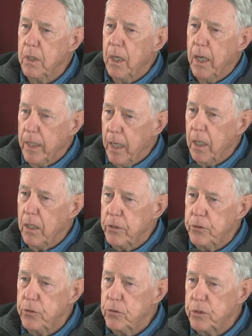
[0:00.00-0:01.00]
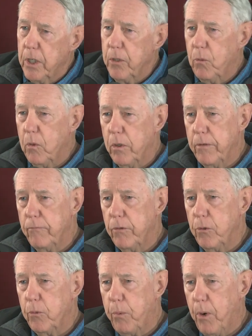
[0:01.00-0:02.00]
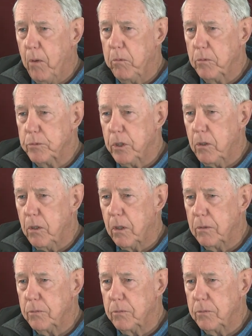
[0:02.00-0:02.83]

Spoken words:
And I'll let you say whatever your problems are.